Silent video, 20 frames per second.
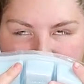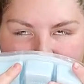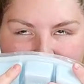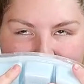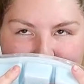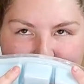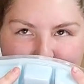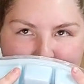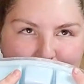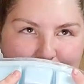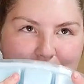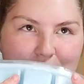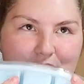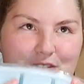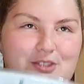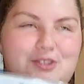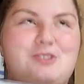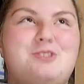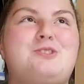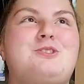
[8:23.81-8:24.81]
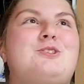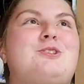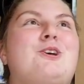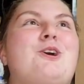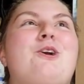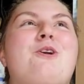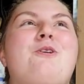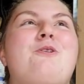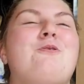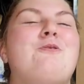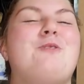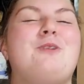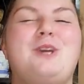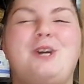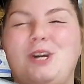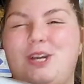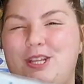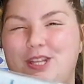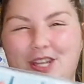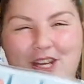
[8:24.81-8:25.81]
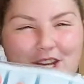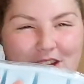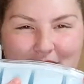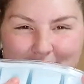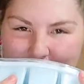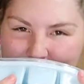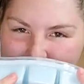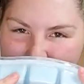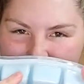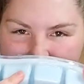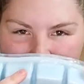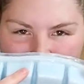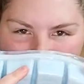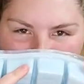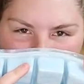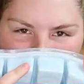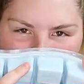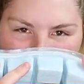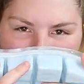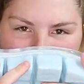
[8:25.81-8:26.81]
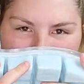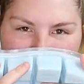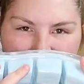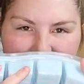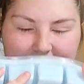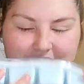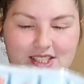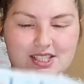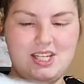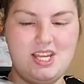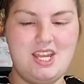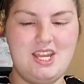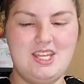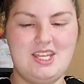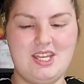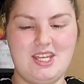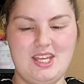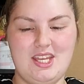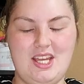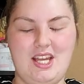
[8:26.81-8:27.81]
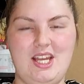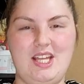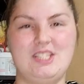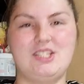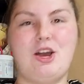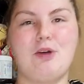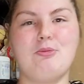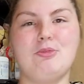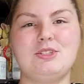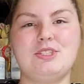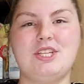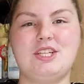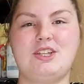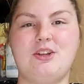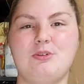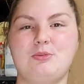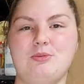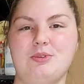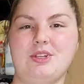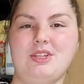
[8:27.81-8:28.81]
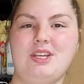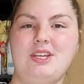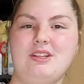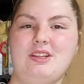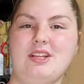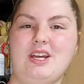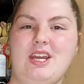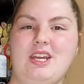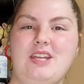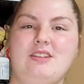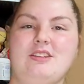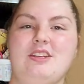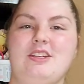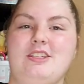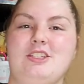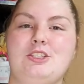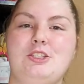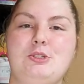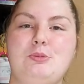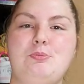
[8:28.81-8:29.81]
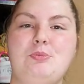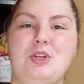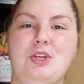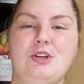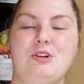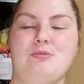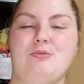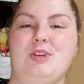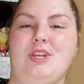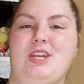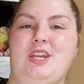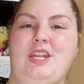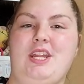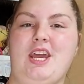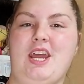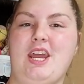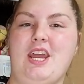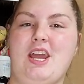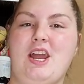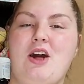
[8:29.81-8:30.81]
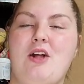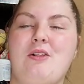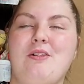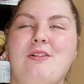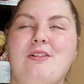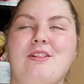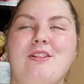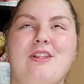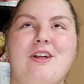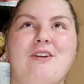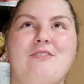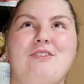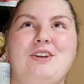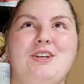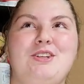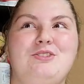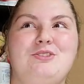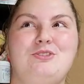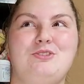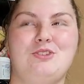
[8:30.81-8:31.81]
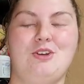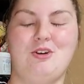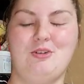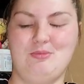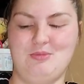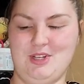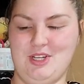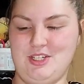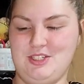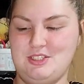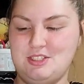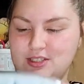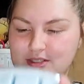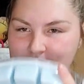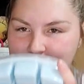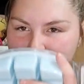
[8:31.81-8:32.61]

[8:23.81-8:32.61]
It smells so good though. It's almost like a really light, like, spearmint, and I love it so much.